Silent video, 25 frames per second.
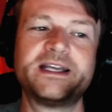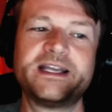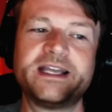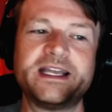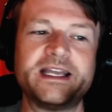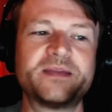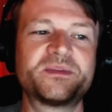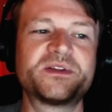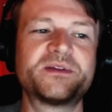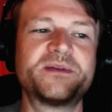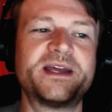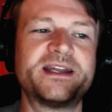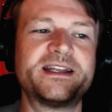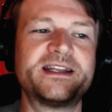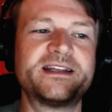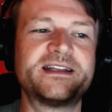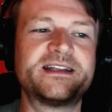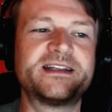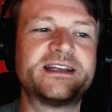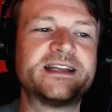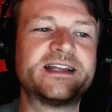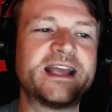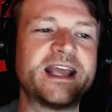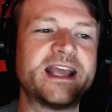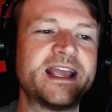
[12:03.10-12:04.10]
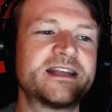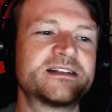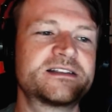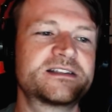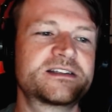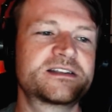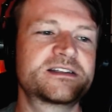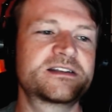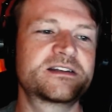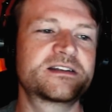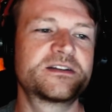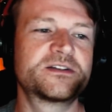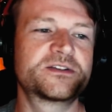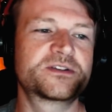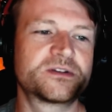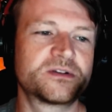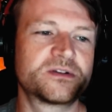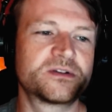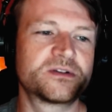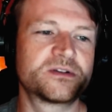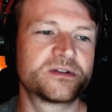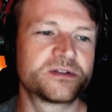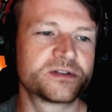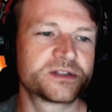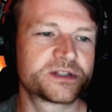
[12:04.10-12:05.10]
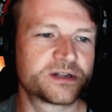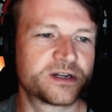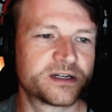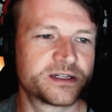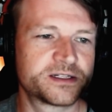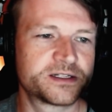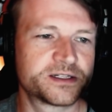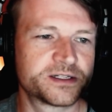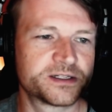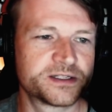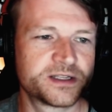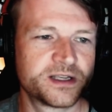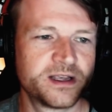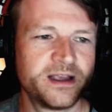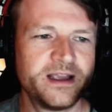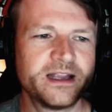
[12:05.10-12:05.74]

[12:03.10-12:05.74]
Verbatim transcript: implemented enhanced control structures,